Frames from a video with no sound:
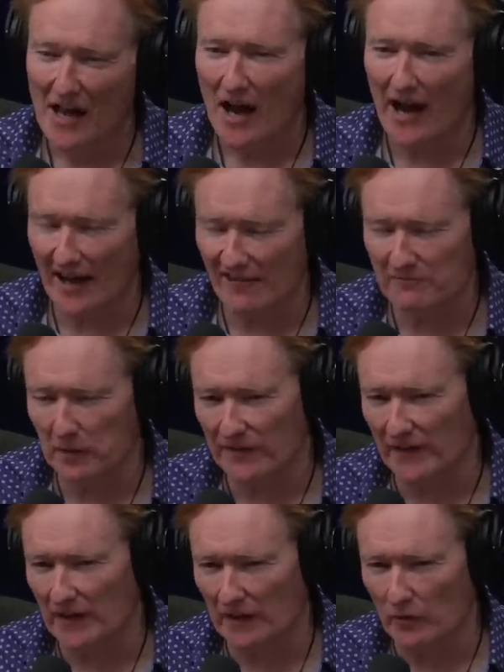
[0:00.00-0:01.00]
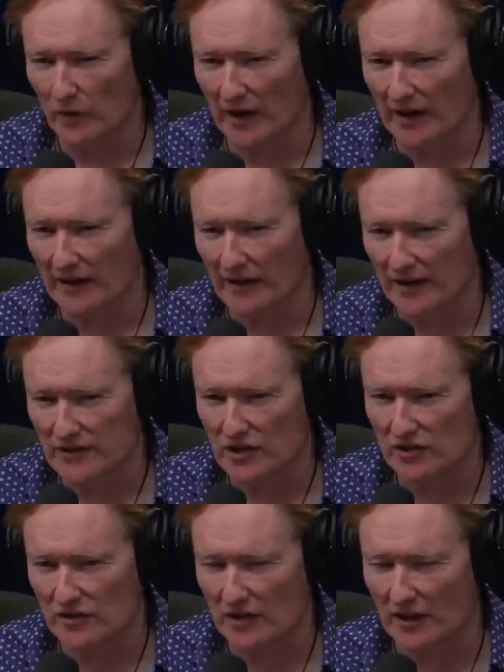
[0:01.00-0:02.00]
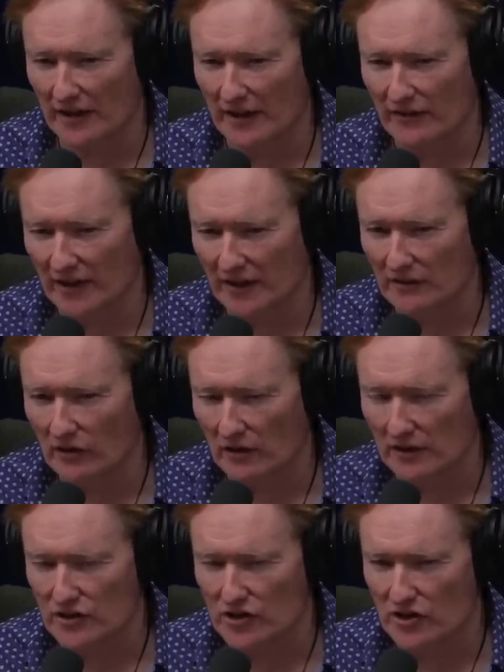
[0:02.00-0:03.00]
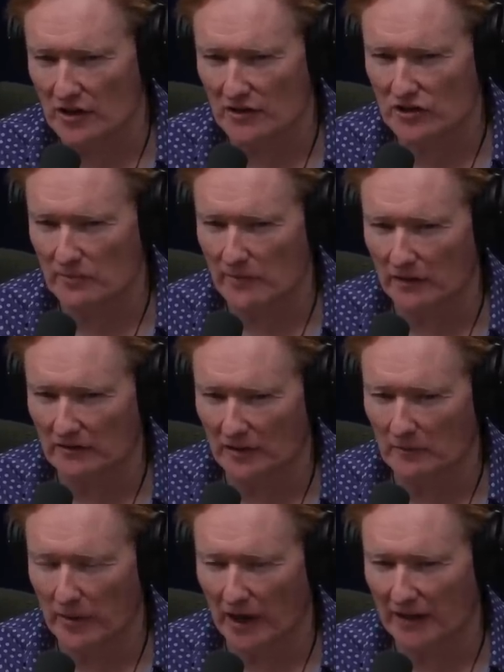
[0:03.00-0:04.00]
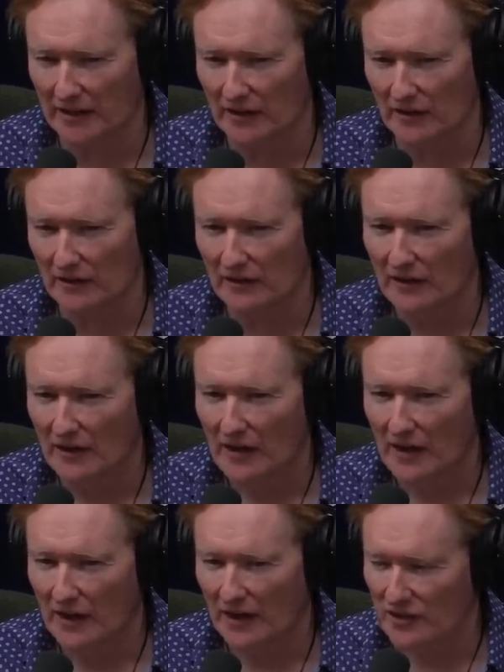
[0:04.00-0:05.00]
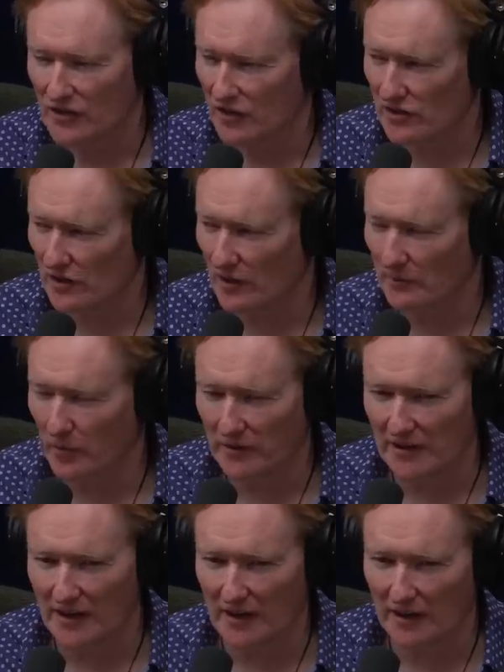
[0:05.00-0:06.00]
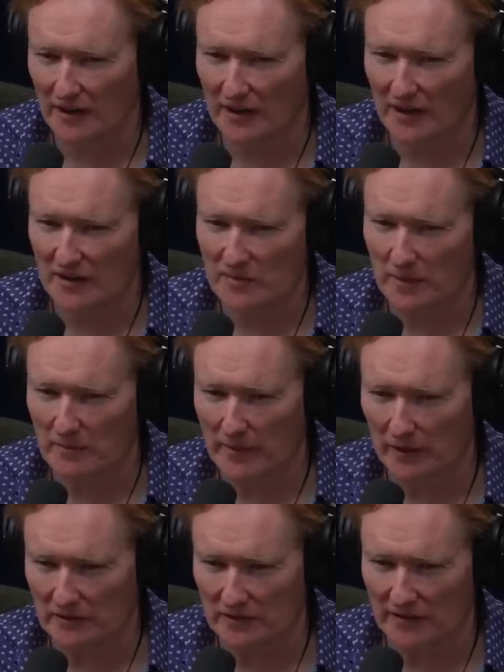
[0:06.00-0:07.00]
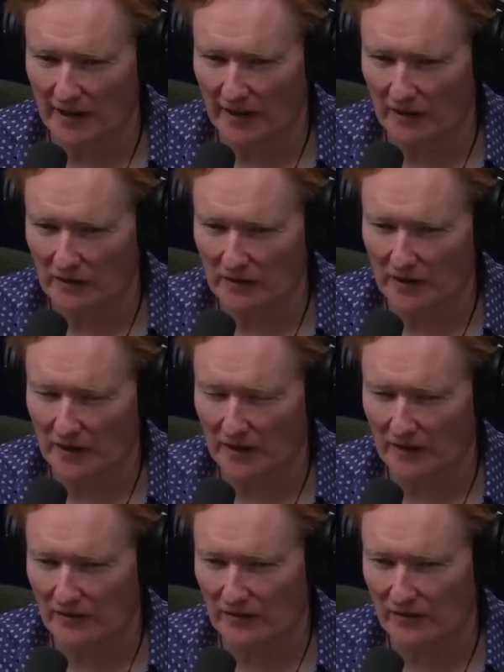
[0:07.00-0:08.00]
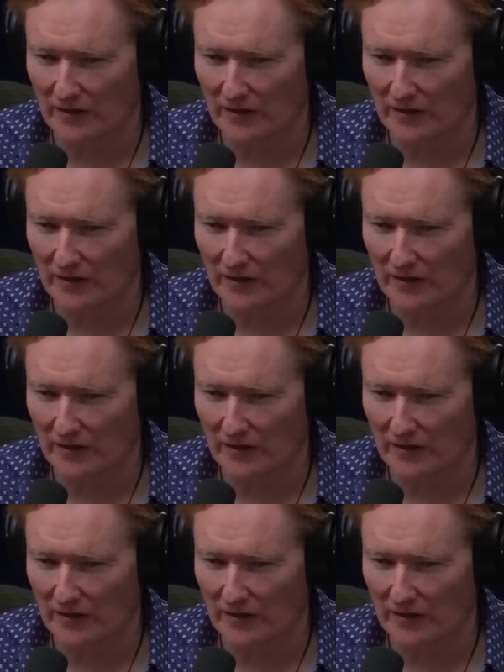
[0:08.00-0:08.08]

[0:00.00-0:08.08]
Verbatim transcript: I have put the gun away. I just I have a large uh, smelting pot here and I just uh, put the gun in and it's been melted down and it's